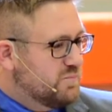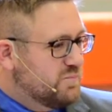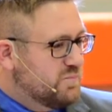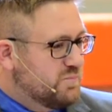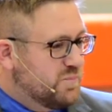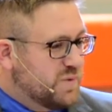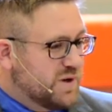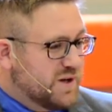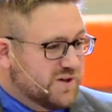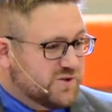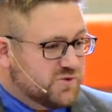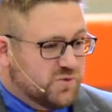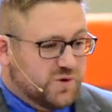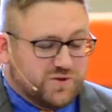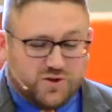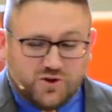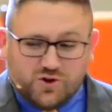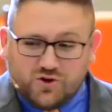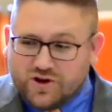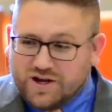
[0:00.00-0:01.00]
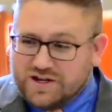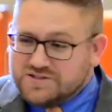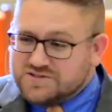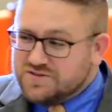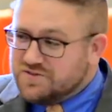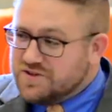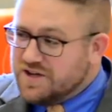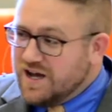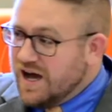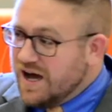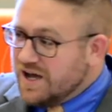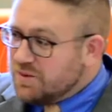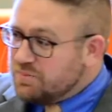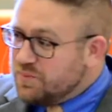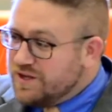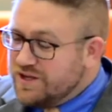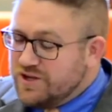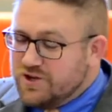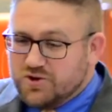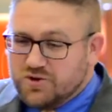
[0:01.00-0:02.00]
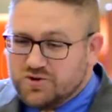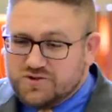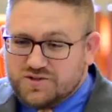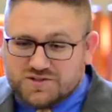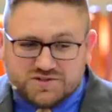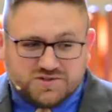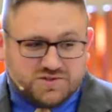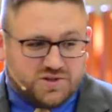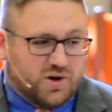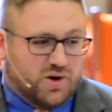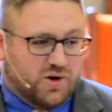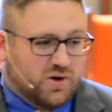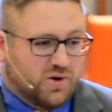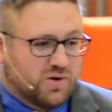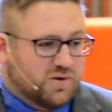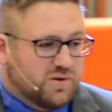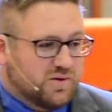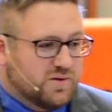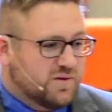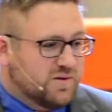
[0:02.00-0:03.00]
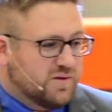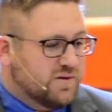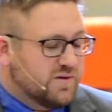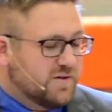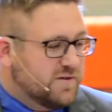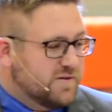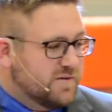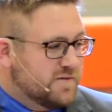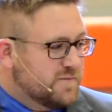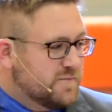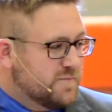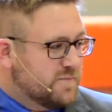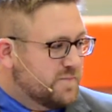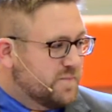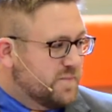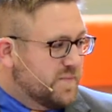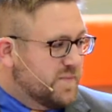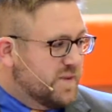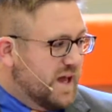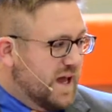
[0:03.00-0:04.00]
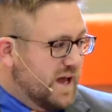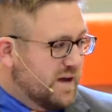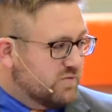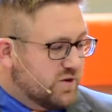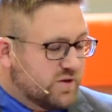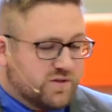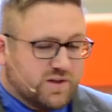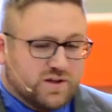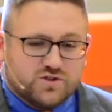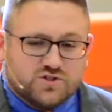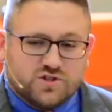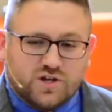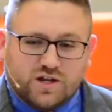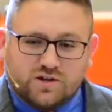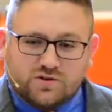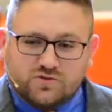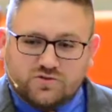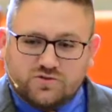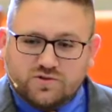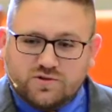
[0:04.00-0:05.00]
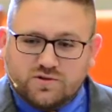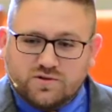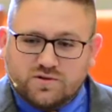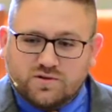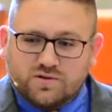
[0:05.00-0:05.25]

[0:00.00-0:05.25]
Because when the grace of God appeared to Saul, everything changed.